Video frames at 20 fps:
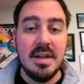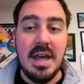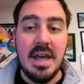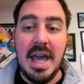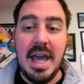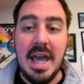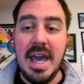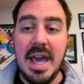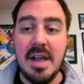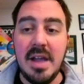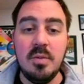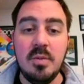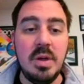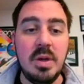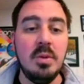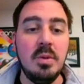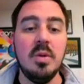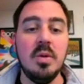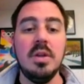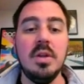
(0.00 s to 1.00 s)
and we
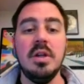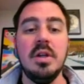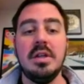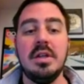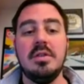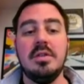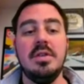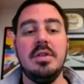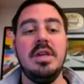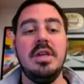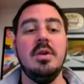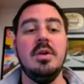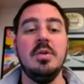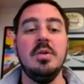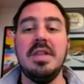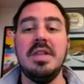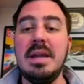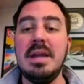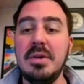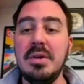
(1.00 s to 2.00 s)
will look through the
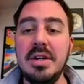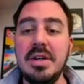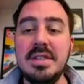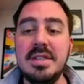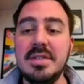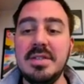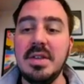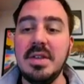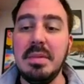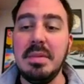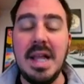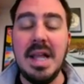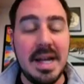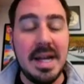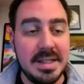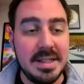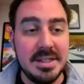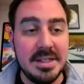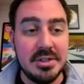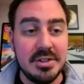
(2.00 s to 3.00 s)
old neighborhoods. The
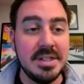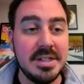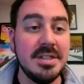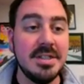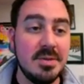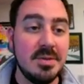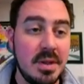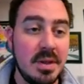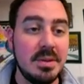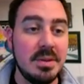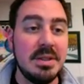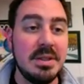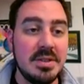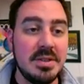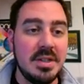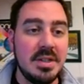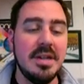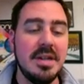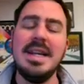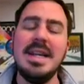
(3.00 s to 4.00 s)
Plaka district is where we will
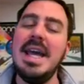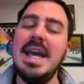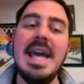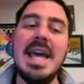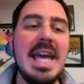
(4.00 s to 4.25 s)
start.